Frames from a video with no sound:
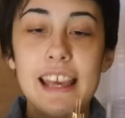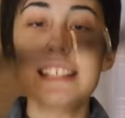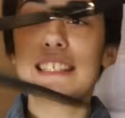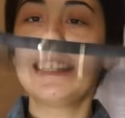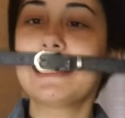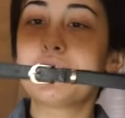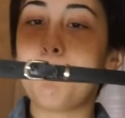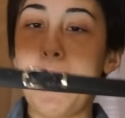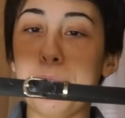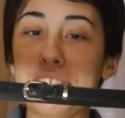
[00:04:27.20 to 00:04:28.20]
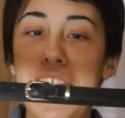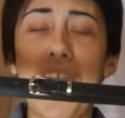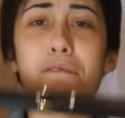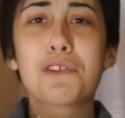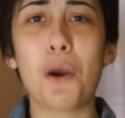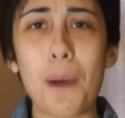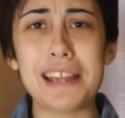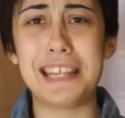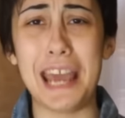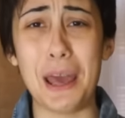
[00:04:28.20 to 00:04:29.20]
This is the belt. I have no
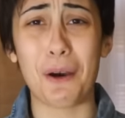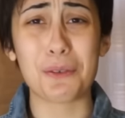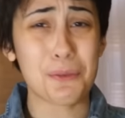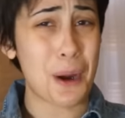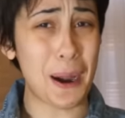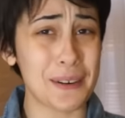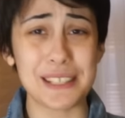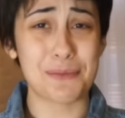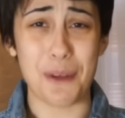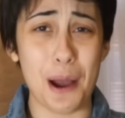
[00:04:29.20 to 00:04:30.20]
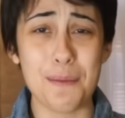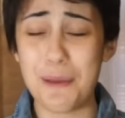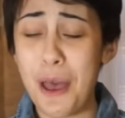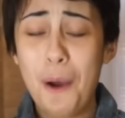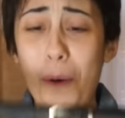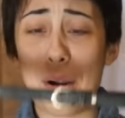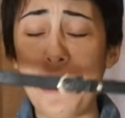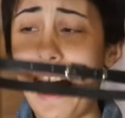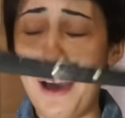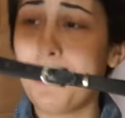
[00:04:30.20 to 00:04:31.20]
idea where it's from or
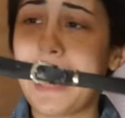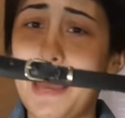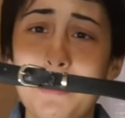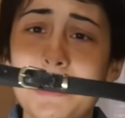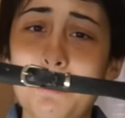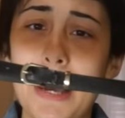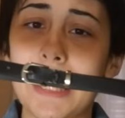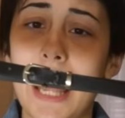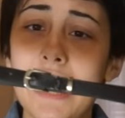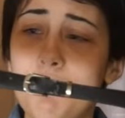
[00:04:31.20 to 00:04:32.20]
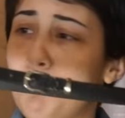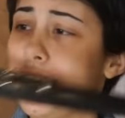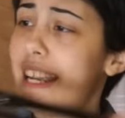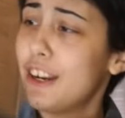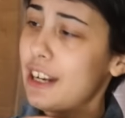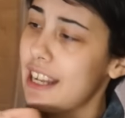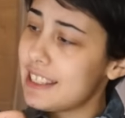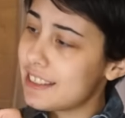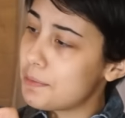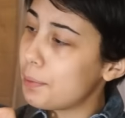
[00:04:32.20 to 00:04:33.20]
how it came into my life, but here it is.
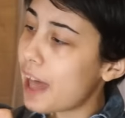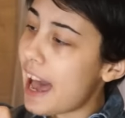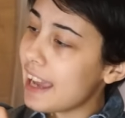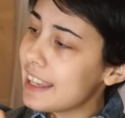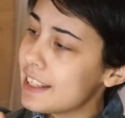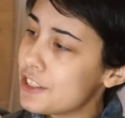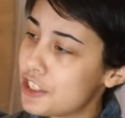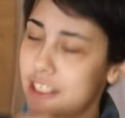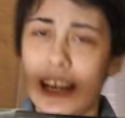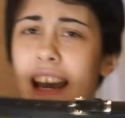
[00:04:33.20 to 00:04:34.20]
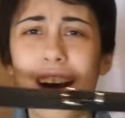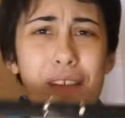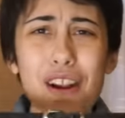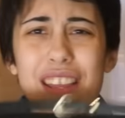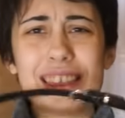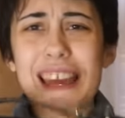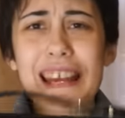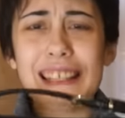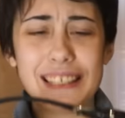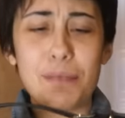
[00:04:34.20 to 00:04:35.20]
It's black and it's just a very
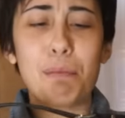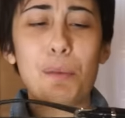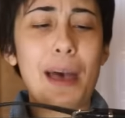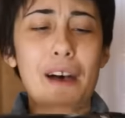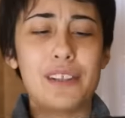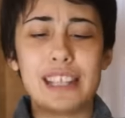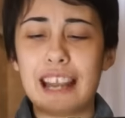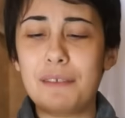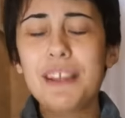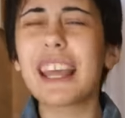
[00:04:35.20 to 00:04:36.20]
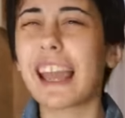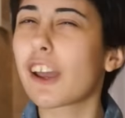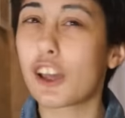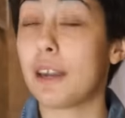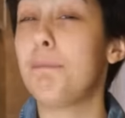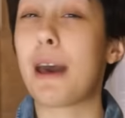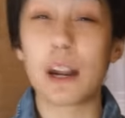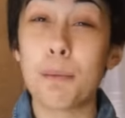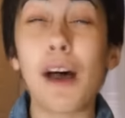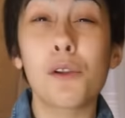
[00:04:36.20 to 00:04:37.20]
thin, simple belt. And I feel like I could get a
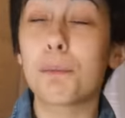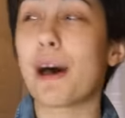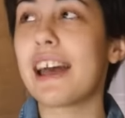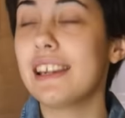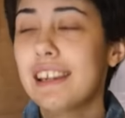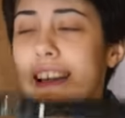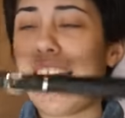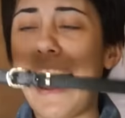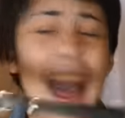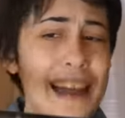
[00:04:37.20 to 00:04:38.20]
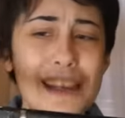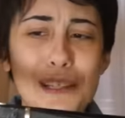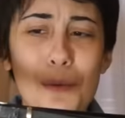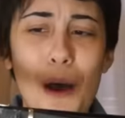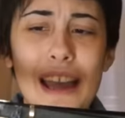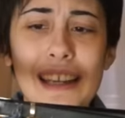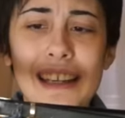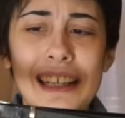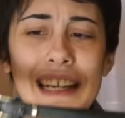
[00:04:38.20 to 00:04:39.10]
better belt, but I had this one